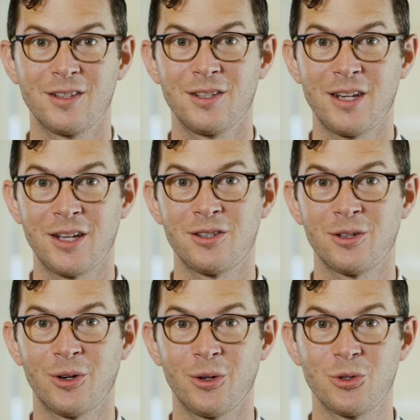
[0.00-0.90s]
it's a net
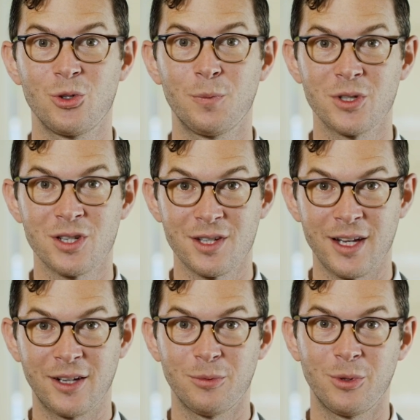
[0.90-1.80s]
zero, super
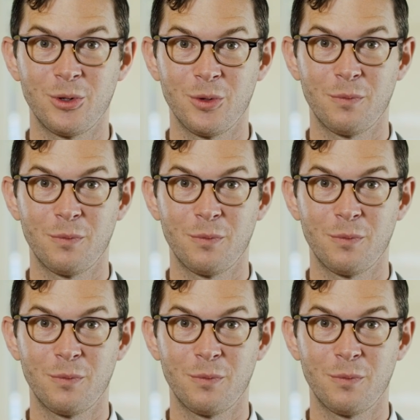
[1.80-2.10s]
sustainable